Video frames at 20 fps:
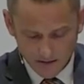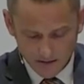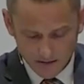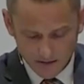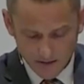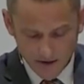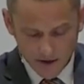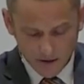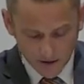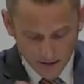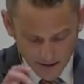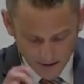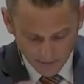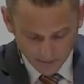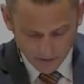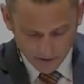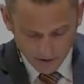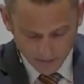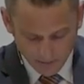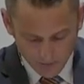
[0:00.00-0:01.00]
They are
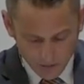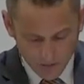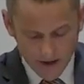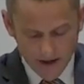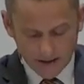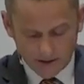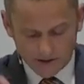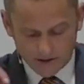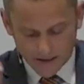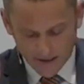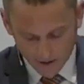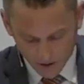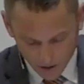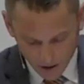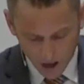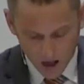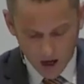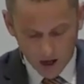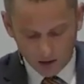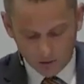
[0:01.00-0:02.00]
gifts of grace that
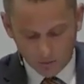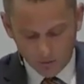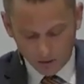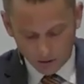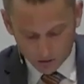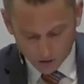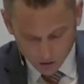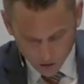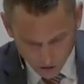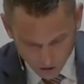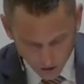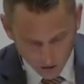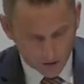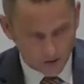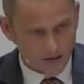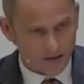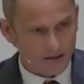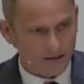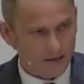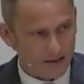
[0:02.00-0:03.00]
God will
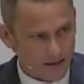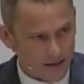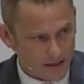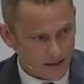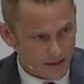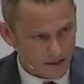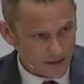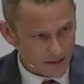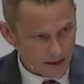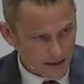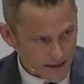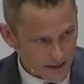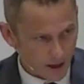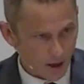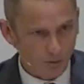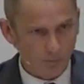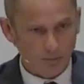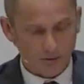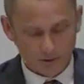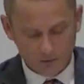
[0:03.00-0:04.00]
certainly
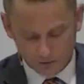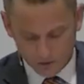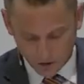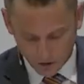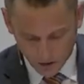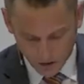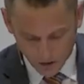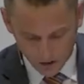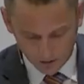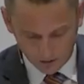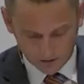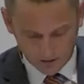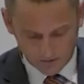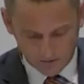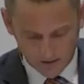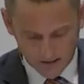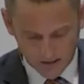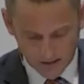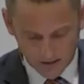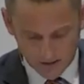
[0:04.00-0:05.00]
help you to
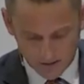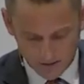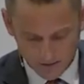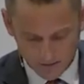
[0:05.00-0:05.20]
cultivate.